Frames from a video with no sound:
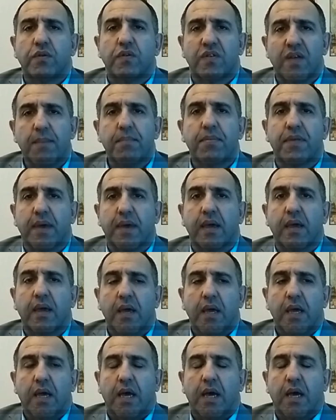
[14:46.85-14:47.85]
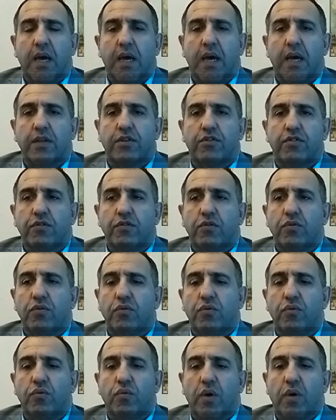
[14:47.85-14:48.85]
something uh,
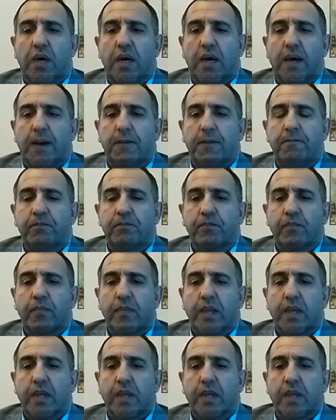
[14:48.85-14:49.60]
to um,